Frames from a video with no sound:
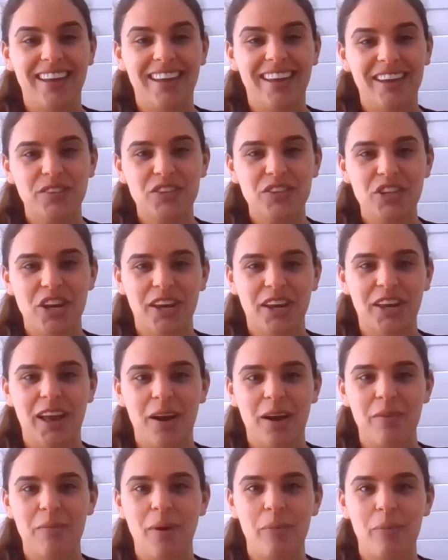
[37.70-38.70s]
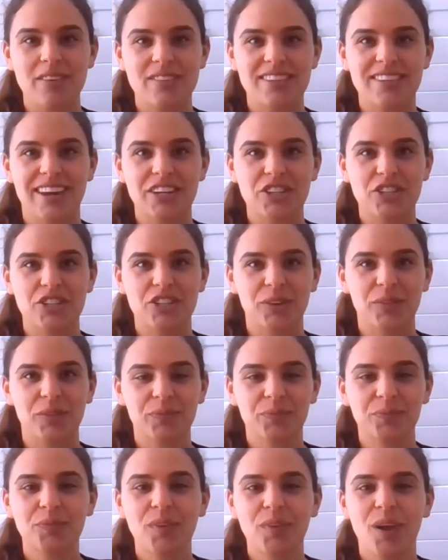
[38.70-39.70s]
and thanks for checking out my presentation.
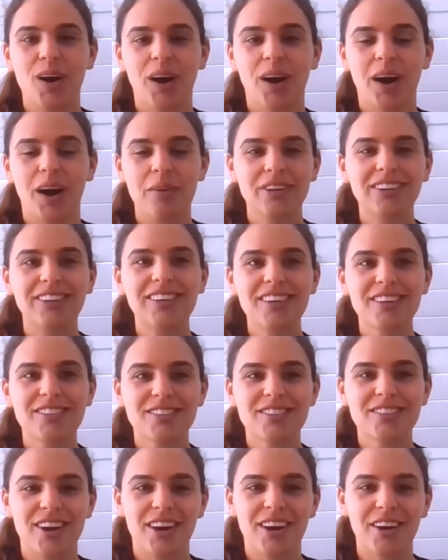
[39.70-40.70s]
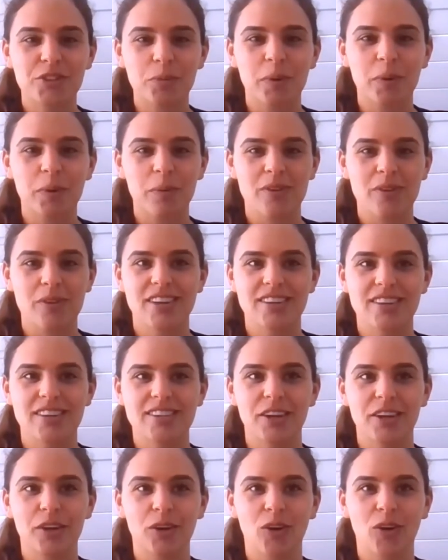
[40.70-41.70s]
I'm really excited to be
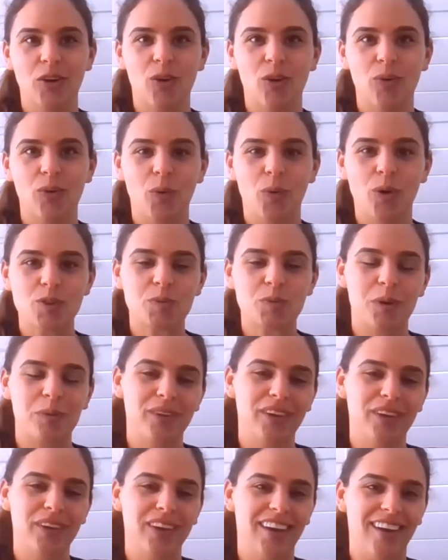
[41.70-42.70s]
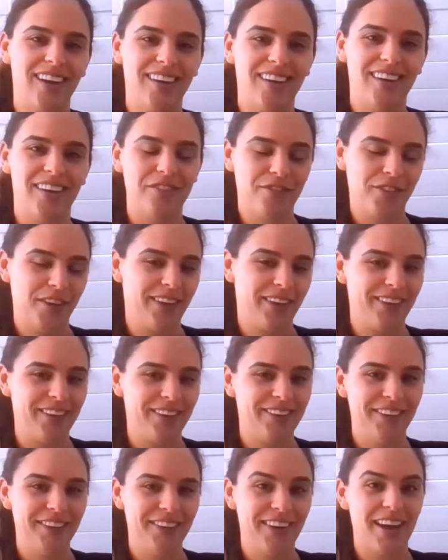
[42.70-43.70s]
presenting on what's probably
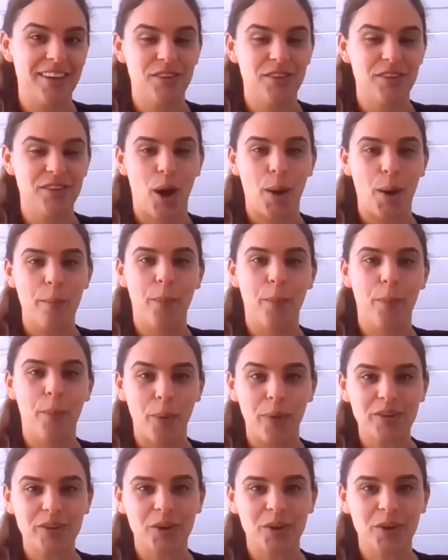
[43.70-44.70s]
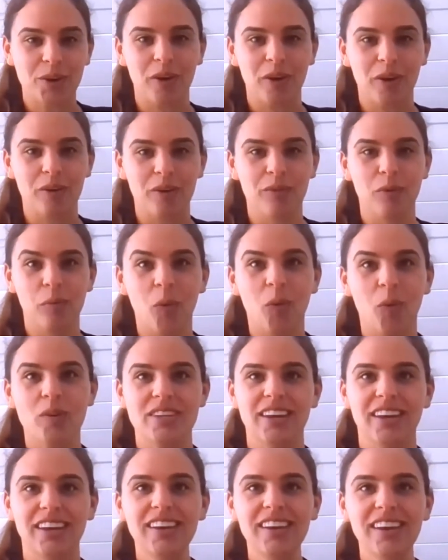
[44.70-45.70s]
unfairly known as a boring topic,
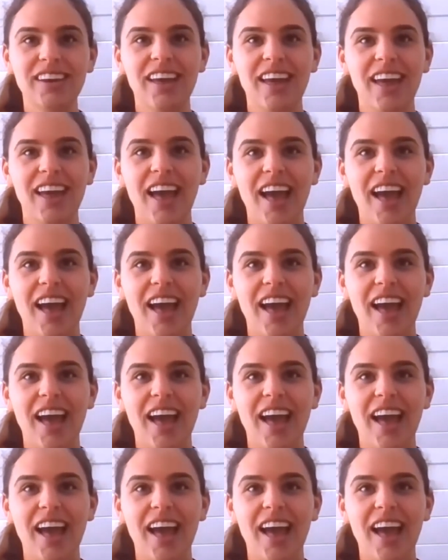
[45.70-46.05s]
reporting.